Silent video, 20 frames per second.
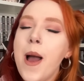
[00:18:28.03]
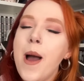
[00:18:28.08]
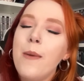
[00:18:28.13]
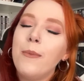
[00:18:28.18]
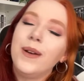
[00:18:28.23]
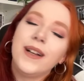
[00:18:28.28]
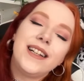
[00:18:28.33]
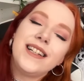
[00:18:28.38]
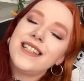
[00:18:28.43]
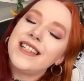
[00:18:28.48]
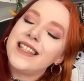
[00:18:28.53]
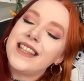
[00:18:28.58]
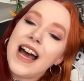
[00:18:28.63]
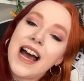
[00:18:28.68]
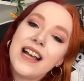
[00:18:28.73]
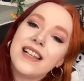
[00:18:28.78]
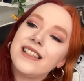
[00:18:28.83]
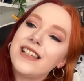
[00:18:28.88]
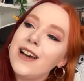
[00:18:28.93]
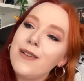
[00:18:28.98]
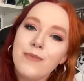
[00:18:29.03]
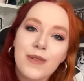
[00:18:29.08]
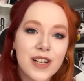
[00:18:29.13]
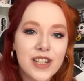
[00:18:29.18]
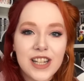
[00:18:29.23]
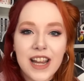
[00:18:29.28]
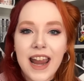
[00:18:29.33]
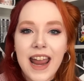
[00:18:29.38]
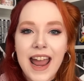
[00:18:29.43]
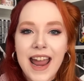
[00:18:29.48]
because that's how
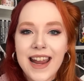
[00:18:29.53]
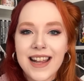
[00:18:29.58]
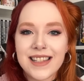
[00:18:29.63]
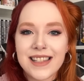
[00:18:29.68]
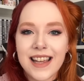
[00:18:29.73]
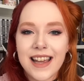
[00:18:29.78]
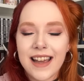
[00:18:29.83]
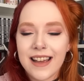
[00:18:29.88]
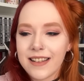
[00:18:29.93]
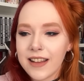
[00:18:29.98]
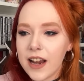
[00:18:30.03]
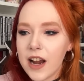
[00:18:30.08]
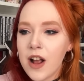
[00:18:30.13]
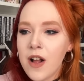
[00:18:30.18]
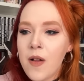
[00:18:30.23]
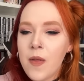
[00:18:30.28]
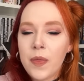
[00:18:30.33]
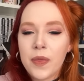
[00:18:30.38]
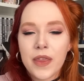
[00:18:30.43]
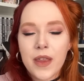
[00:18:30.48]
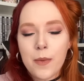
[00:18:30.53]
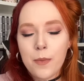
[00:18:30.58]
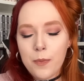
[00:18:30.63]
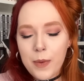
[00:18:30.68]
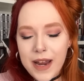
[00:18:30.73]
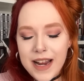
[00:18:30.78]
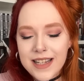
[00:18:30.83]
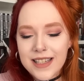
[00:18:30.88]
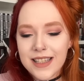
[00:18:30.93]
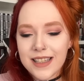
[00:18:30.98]
much I hate it. Like, they're
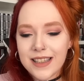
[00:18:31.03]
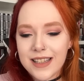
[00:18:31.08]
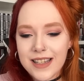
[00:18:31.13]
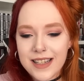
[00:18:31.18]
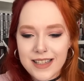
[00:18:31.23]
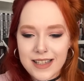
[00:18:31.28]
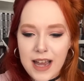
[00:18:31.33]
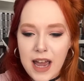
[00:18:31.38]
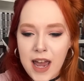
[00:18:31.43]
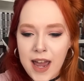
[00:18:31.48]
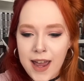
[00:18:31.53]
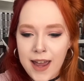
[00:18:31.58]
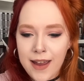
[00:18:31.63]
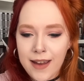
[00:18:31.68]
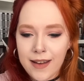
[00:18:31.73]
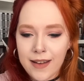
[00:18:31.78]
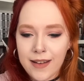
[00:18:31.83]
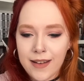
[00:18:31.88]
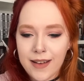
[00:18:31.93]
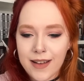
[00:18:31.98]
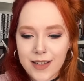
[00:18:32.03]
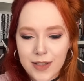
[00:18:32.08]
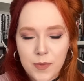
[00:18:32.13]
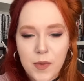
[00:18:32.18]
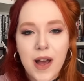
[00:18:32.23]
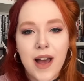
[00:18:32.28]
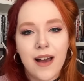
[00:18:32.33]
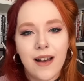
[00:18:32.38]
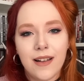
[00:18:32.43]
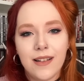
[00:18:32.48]
basically saying as
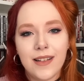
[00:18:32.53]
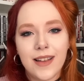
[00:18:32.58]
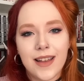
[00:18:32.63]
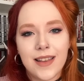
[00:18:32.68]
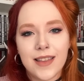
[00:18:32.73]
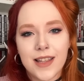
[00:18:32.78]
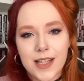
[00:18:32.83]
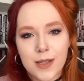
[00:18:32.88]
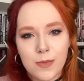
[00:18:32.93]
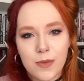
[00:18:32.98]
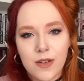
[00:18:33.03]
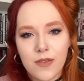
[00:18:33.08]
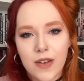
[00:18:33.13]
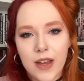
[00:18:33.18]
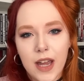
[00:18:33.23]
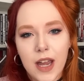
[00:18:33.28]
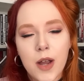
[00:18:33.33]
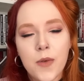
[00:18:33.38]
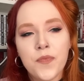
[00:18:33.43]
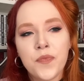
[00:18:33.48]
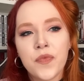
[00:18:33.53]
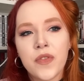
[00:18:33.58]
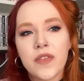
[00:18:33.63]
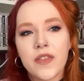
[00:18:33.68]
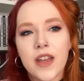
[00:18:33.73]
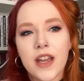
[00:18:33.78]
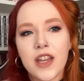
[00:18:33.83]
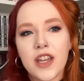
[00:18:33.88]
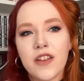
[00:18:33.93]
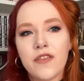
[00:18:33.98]
well in this movie
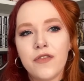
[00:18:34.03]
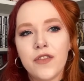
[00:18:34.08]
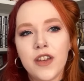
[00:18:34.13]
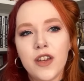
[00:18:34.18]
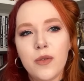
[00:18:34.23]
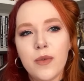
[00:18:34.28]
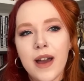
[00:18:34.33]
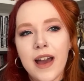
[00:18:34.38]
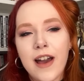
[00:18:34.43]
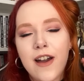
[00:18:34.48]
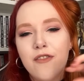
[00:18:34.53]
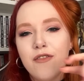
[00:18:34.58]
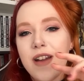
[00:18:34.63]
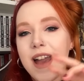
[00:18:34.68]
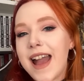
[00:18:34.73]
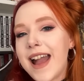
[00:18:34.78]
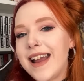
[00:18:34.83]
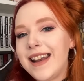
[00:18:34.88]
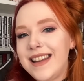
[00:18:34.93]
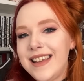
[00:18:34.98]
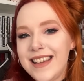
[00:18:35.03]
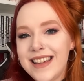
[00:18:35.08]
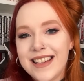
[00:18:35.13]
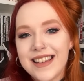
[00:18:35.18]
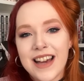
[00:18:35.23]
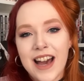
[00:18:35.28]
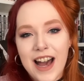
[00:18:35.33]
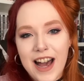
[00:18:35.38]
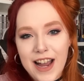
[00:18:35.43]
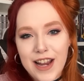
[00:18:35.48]
that if you have any
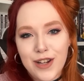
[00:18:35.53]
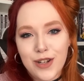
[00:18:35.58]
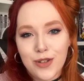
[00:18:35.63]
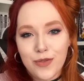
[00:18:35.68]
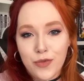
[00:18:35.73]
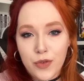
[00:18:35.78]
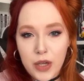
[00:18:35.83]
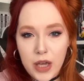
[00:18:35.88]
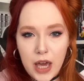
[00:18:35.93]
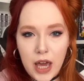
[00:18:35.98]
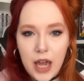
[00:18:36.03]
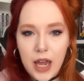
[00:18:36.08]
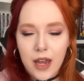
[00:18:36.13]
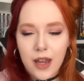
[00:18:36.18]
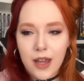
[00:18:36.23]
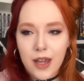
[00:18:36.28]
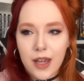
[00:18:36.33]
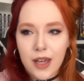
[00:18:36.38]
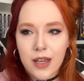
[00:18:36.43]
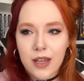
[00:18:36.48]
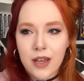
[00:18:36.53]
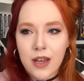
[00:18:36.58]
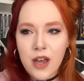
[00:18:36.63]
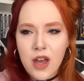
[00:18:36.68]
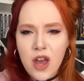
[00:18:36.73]
kind of kink,